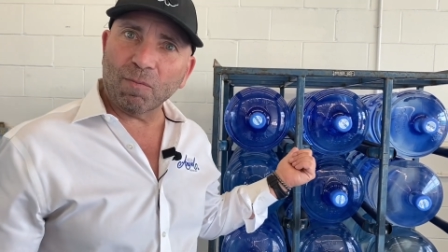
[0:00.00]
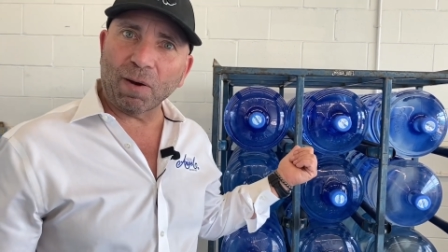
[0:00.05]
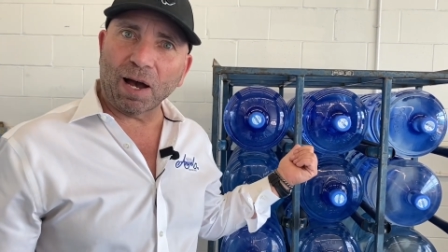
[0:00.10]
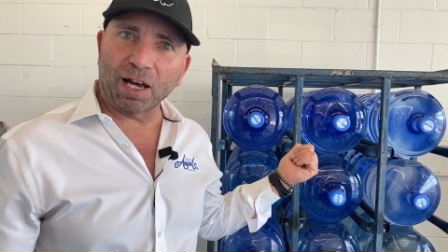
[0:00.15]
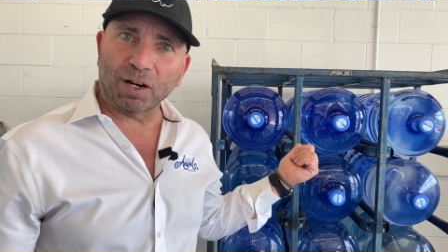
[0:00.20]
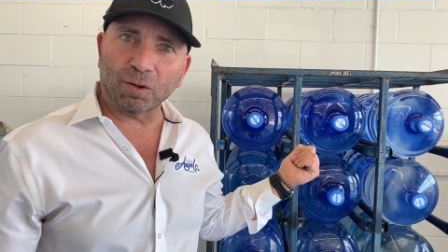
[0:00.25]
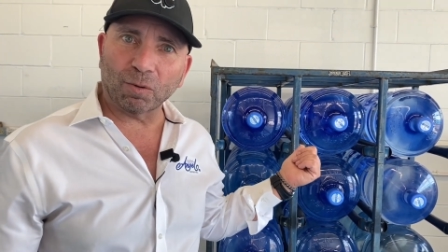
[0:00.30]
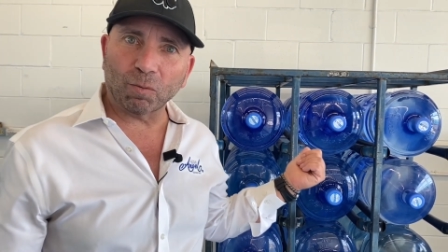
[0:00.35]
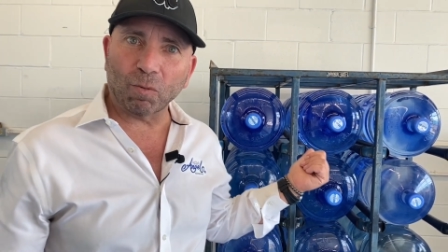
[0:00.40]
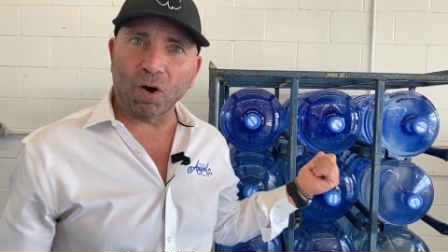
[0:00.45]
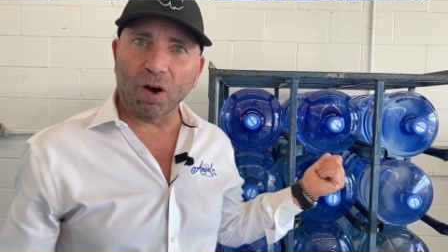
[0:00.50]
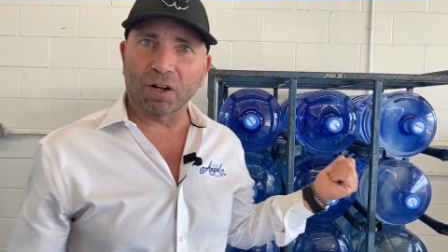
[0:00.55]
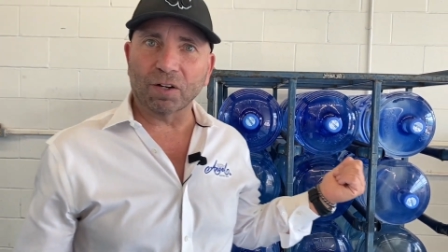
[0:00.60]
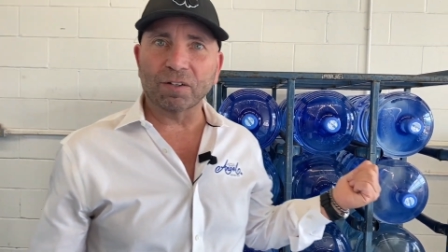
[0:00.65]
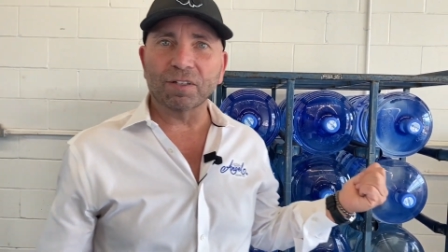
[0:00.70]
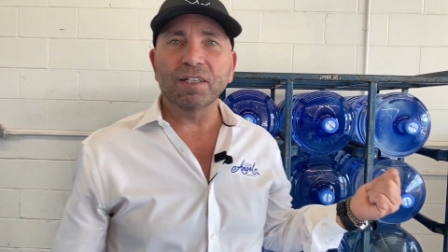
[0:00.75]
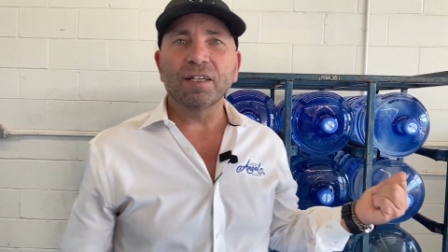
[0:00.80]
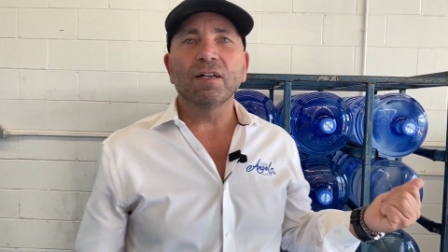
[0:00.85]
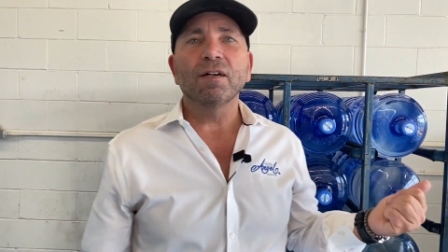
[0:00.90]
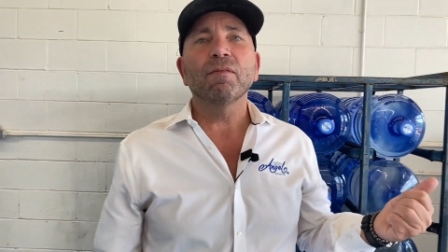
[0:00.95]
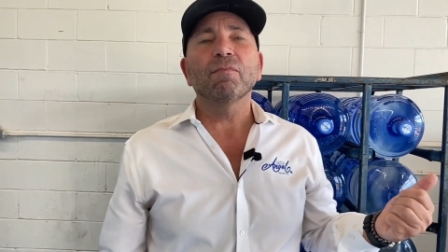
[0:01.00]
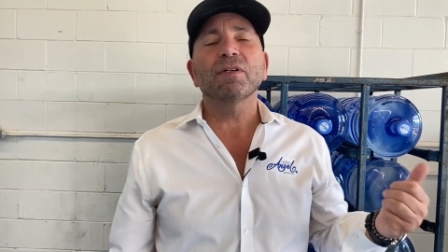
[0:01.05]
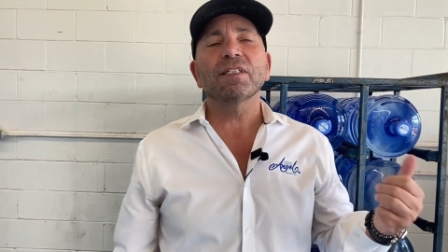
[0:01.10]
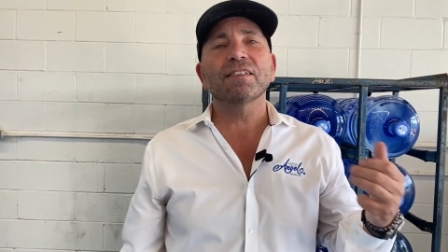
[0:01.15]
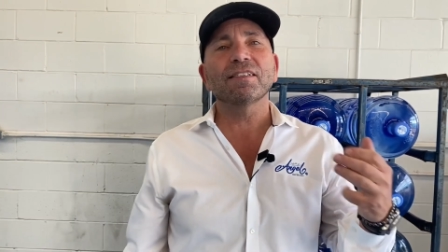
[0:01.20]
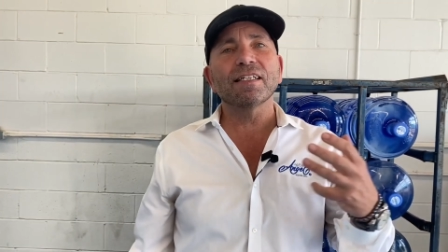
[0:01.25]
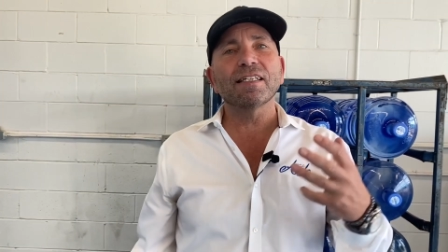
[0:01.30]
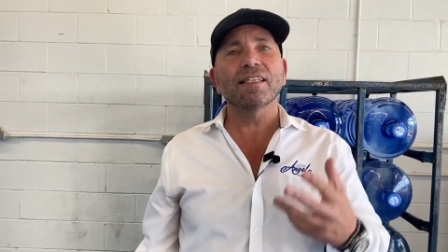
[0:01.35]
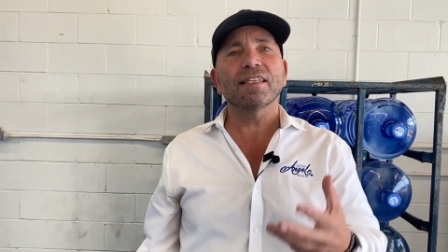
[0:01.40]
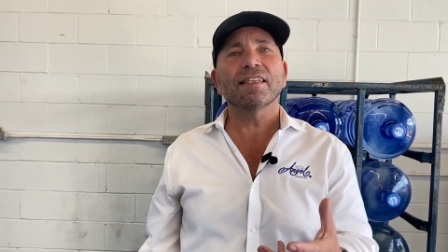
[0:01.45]
bottled water. But
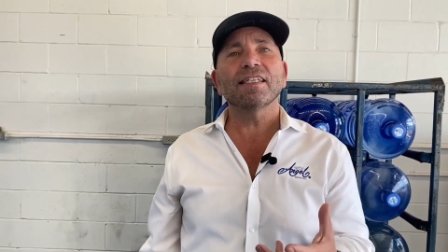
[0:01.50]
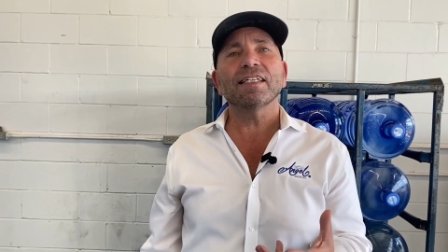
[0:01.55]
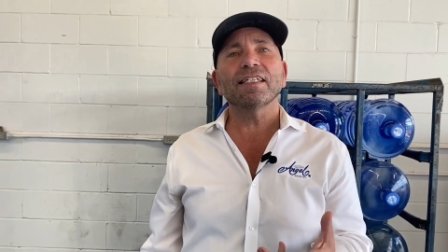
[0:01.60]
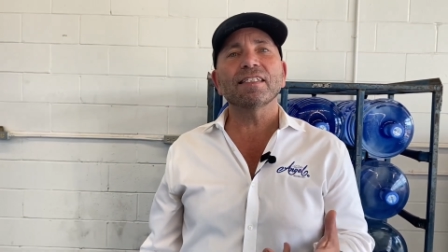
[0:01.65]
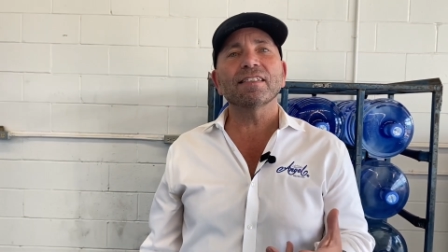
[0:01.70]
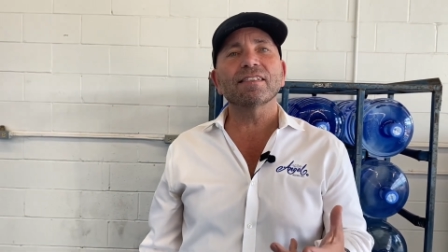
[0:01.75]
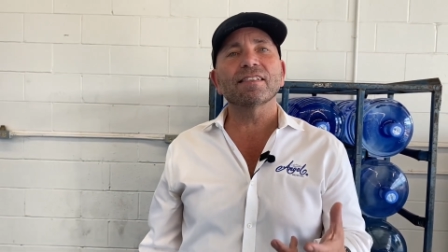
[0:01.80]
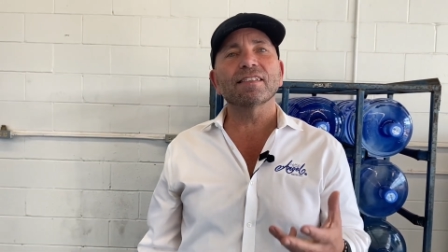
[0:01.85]
see, the thing is,